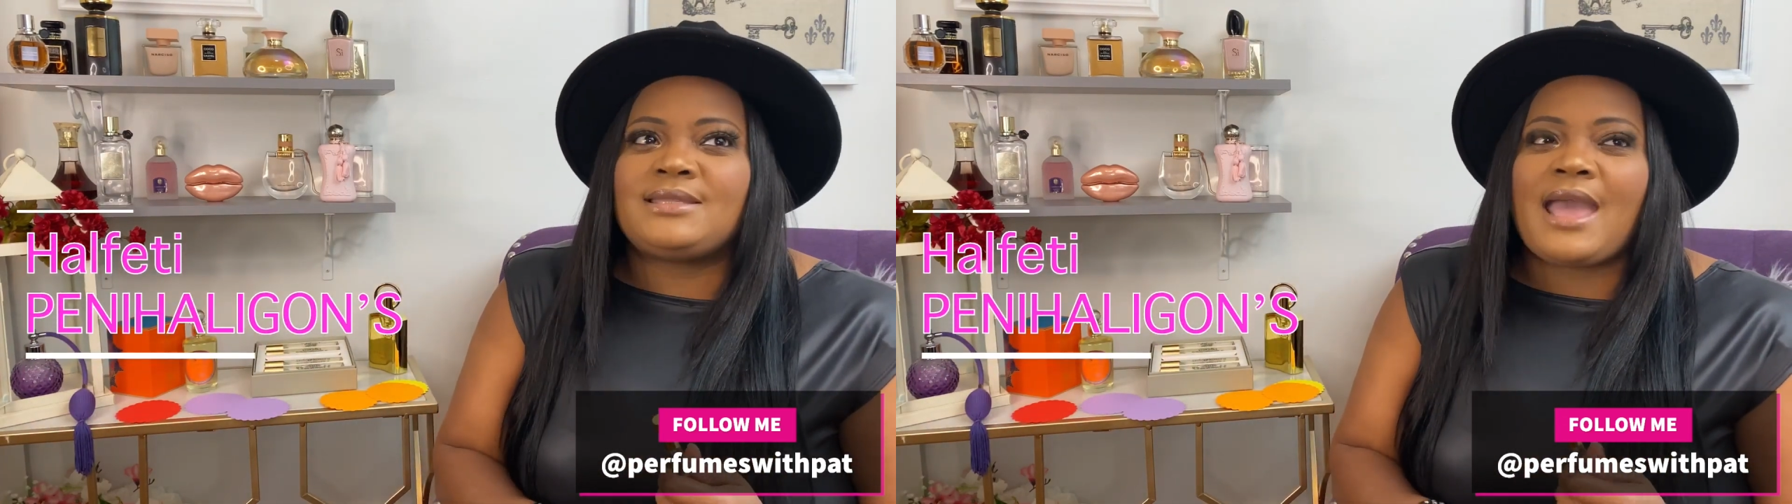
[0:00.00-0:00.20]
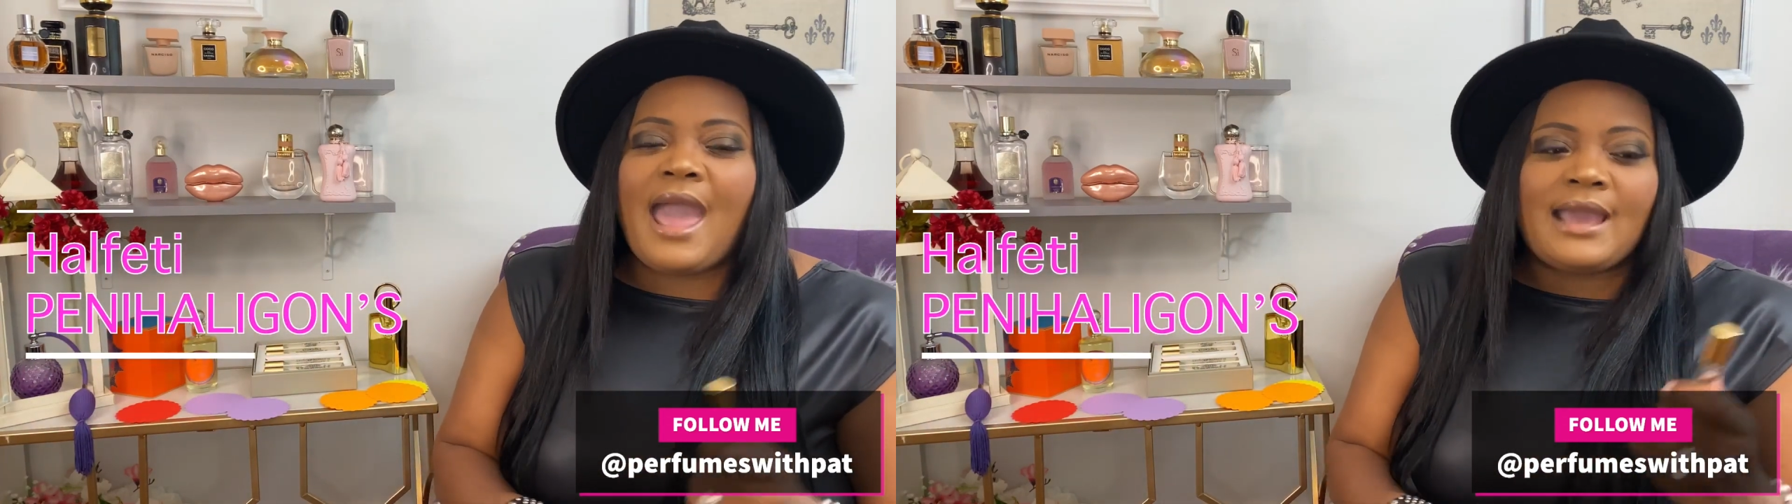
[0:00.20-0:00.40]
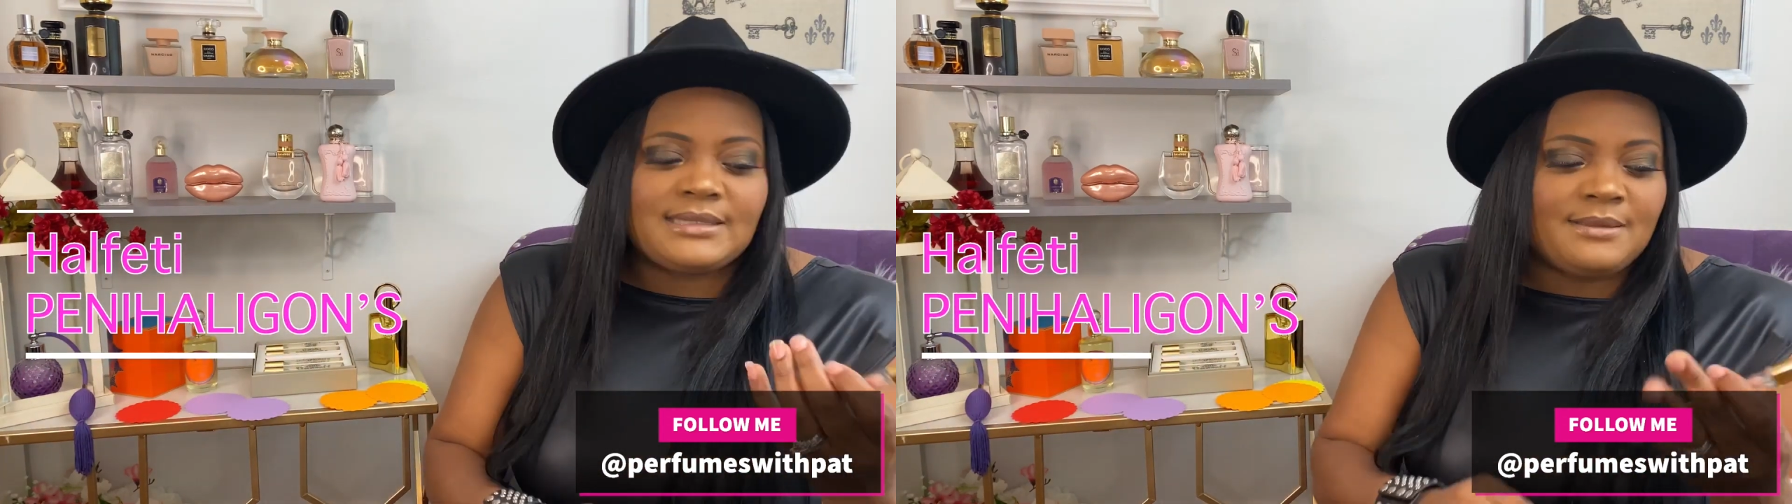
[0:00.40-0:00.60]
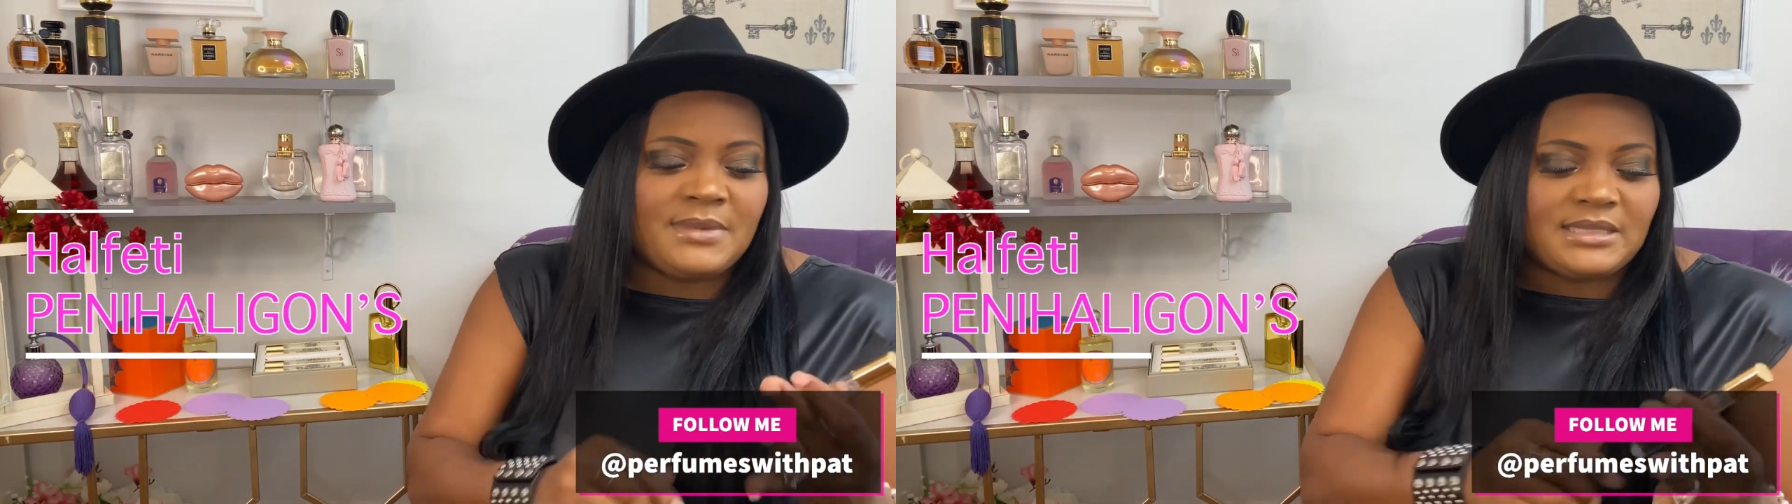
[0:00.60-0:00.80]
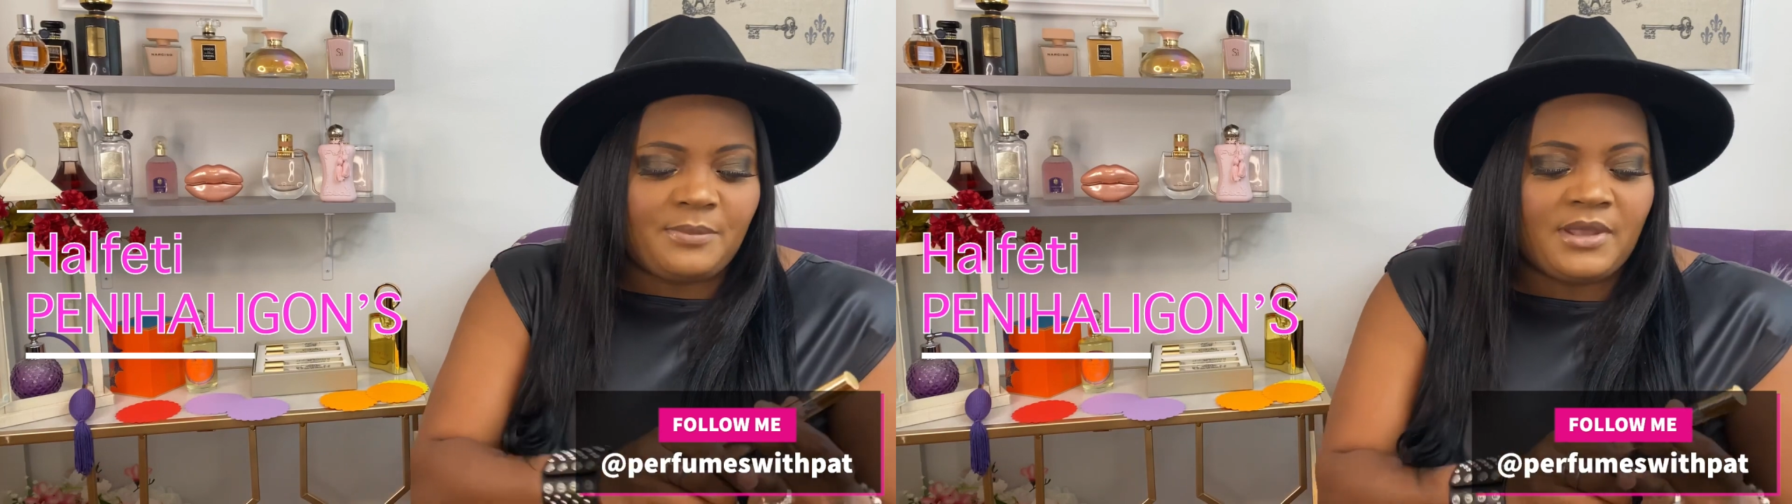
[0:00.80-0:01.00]
I asked him
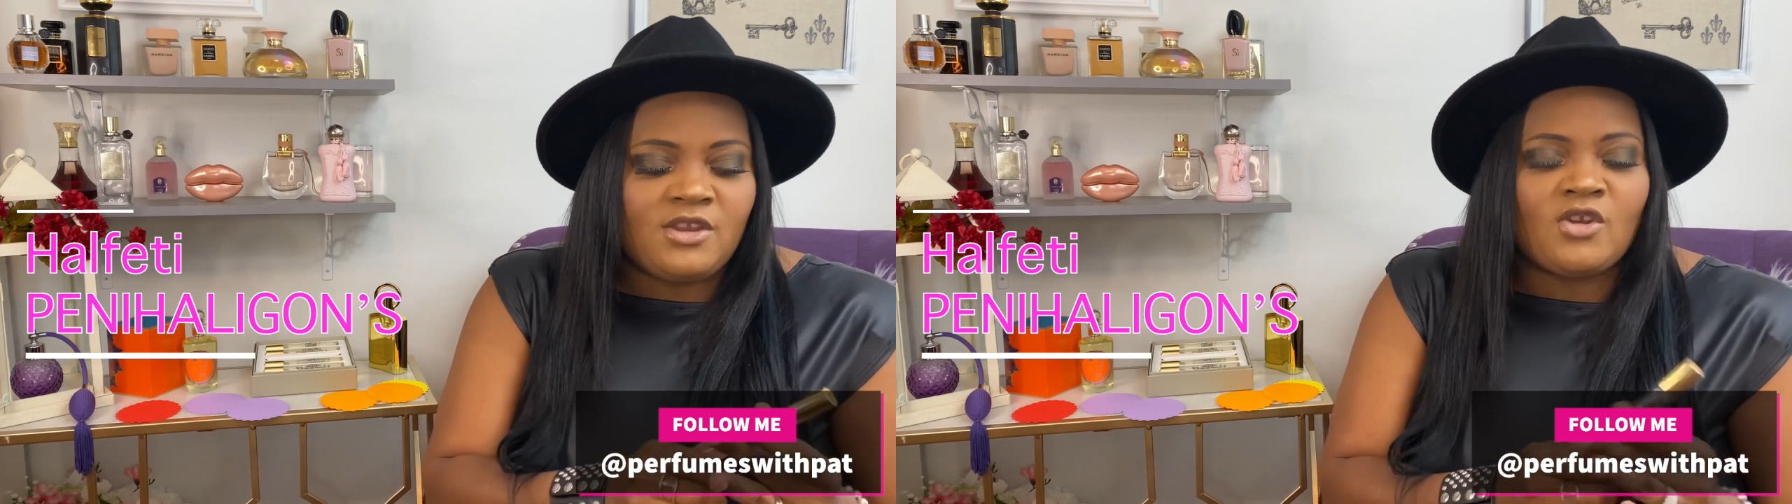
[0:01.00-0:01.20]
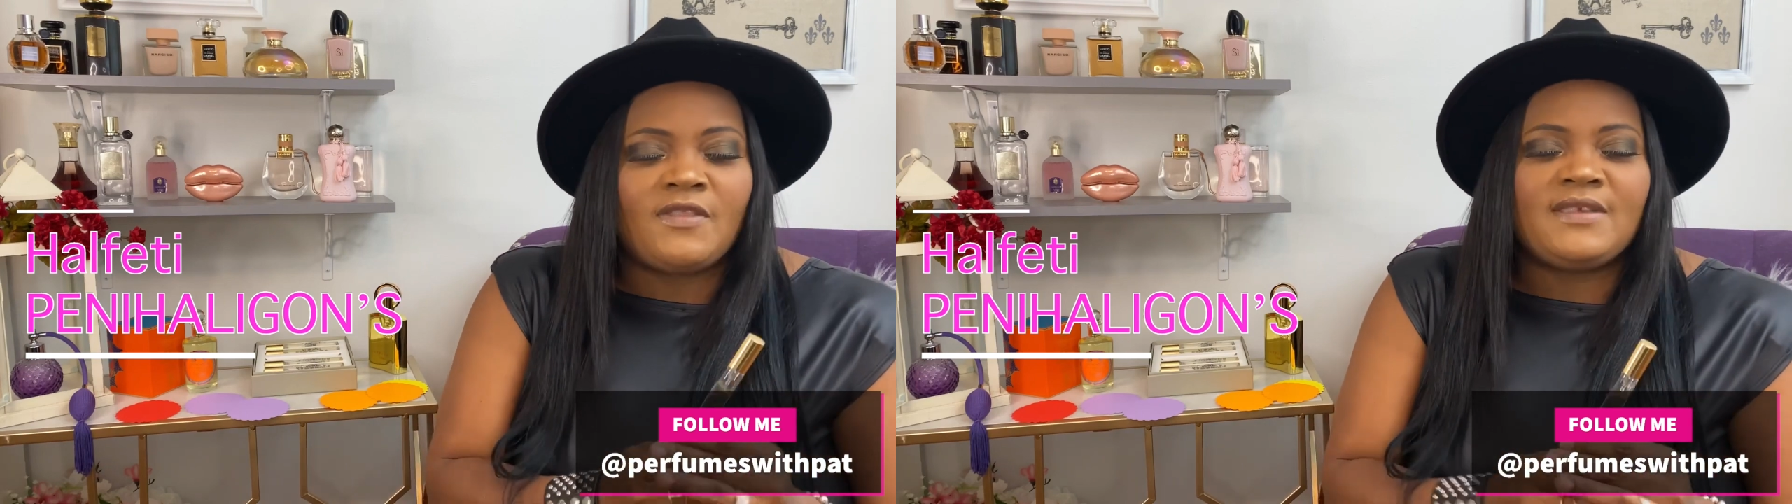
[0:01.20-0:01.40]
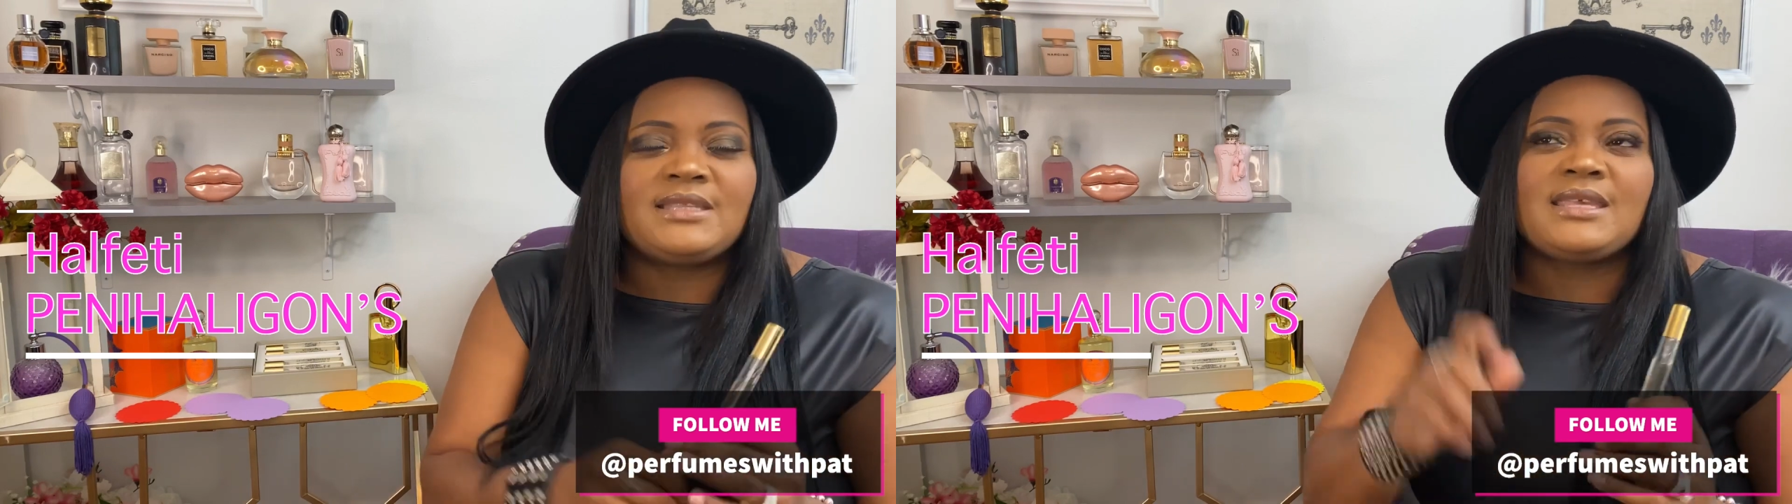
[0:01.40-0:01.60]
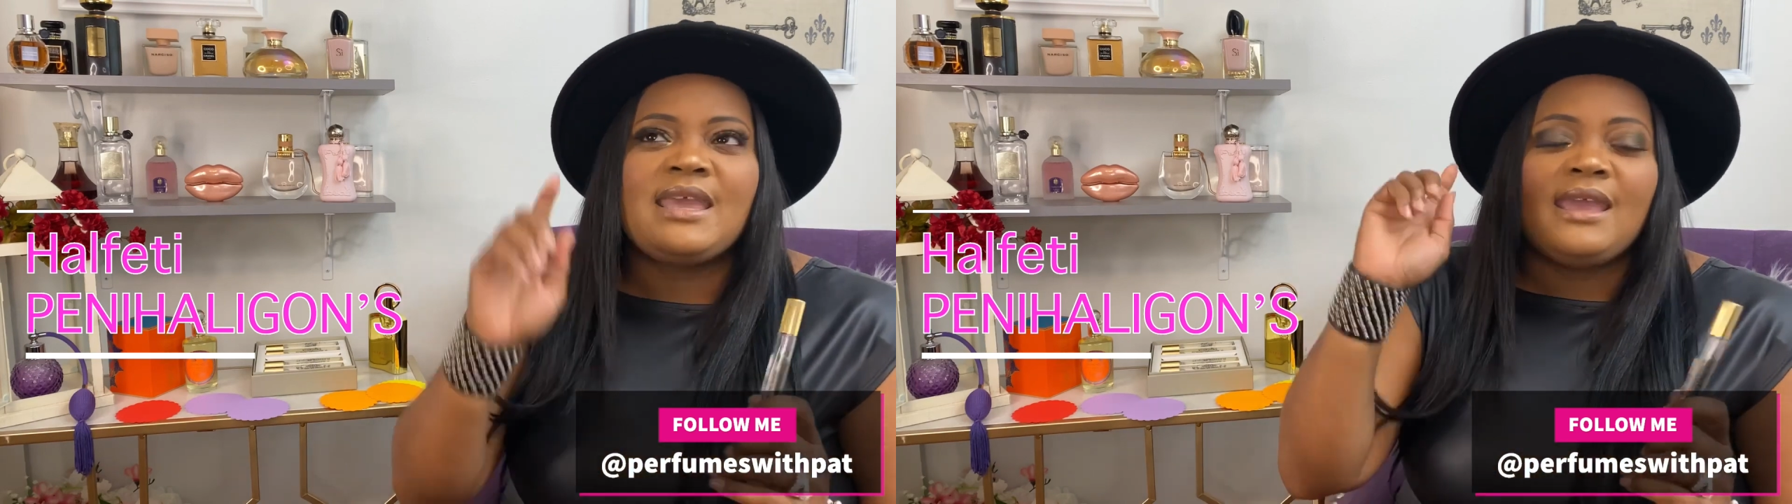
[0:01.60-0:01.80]
his opinion on this.